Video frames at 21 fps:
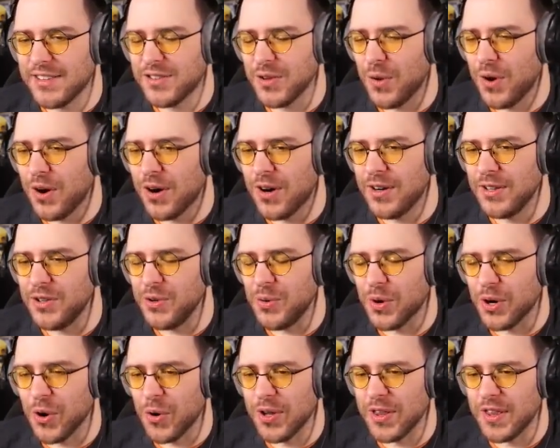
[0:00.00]
so hard, you
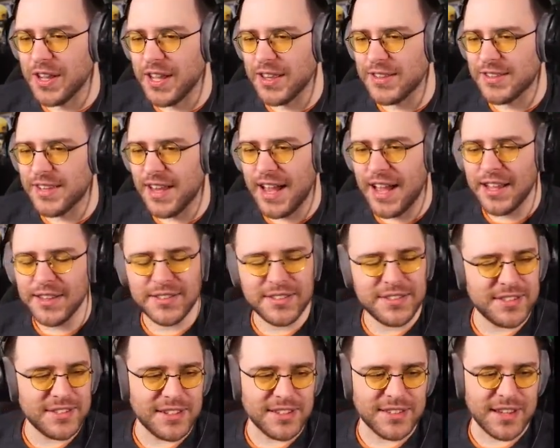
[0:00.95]
are going to get
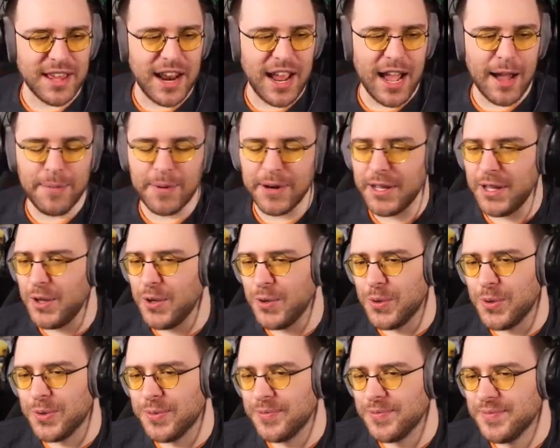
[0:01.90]
sassed. It's going to happen to
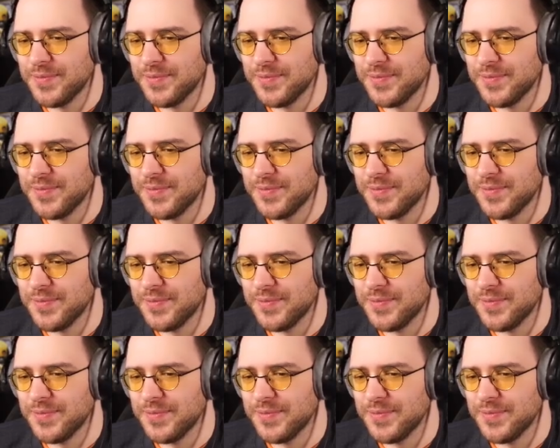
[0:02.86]
you.